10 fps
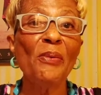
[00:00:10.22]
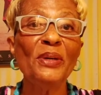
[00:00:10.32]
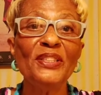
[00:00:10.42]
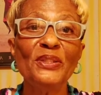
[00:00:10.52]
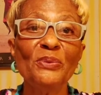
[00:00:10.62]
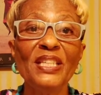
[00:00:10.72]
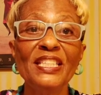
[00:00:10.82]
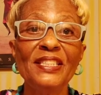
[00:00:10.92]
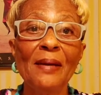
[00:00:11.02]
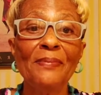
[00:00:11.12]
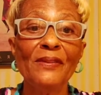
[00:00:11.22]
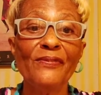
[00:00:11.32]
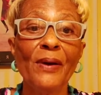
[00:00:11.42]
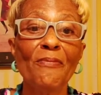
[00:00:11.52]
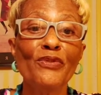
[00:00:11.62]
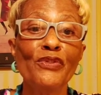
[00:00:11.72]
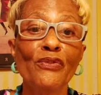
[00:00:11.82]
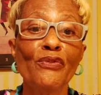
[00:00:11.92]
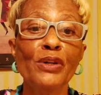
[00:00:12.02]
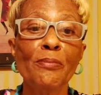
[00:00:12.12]
wanted to read something from
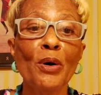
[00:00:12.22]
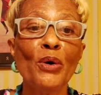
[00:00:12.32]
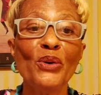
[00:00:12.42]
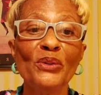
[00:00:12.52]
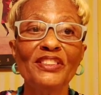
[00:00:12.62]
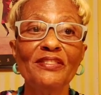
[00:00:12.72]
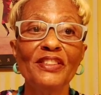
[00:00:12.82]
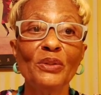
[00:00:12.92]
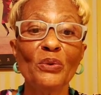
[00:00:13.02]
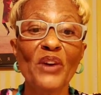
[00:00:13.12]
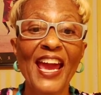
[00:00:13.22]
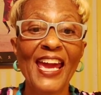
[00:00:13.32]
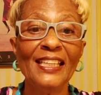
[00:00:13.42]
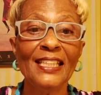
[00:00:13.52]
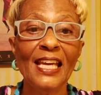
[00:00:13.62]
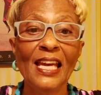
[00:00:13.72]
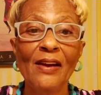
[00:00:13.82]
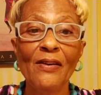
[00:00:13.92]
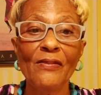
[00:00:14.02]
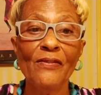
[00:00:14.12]
Ramon Durant
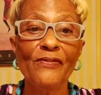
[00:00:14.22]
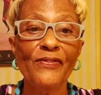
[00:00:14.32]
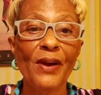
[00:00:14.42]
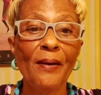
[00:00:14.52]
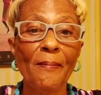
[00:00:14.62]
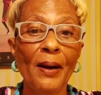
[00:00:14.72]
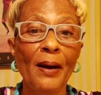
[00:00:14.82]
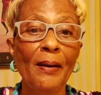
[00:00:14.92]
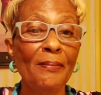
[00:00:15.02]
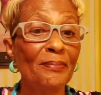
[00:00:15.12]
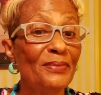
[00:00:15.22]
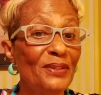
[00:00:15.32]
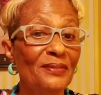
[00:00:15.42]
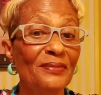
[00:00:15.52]
from um,